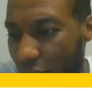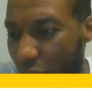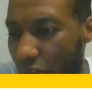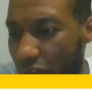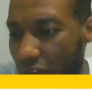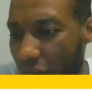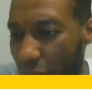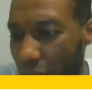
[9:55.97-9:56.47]

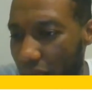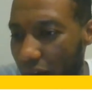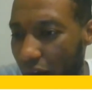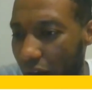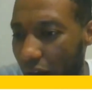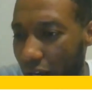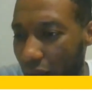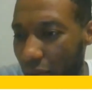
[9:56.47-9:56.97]
wasn't even a big
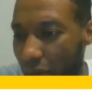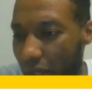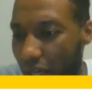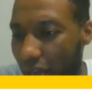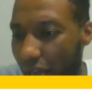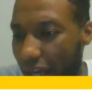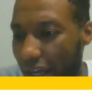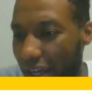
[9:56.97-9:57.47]
argument.
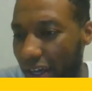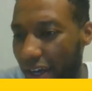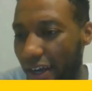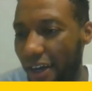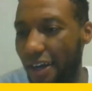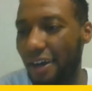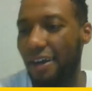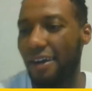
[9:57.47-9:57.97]

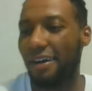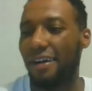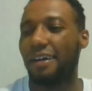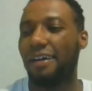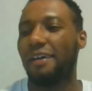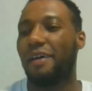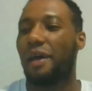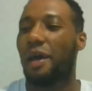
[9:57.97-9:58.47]
I
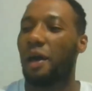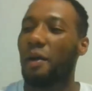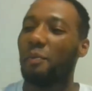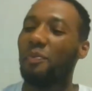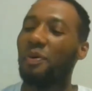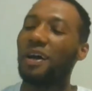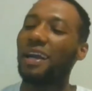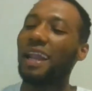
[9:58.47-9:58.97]

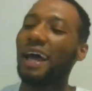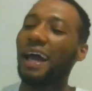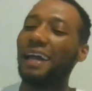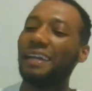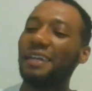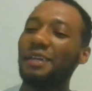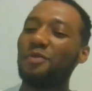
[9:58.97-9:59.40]
politely